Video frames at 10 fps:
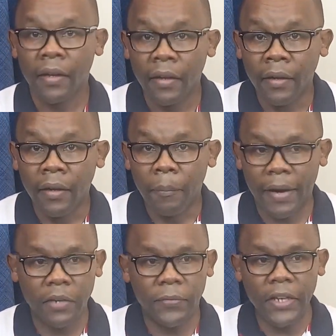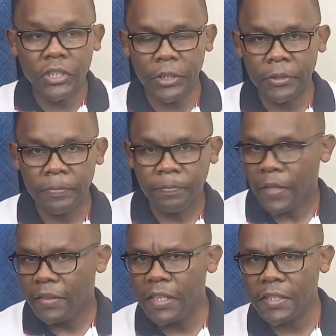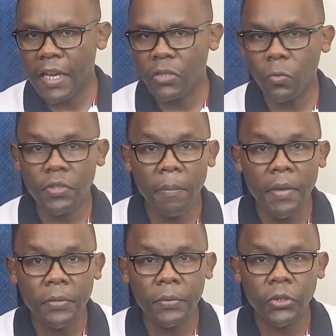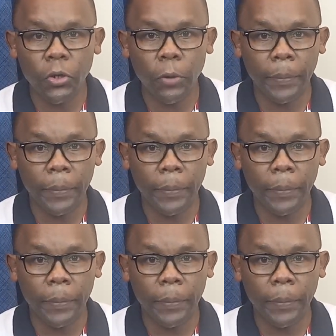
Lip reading: Peradventure, this guest was a mystery shopper,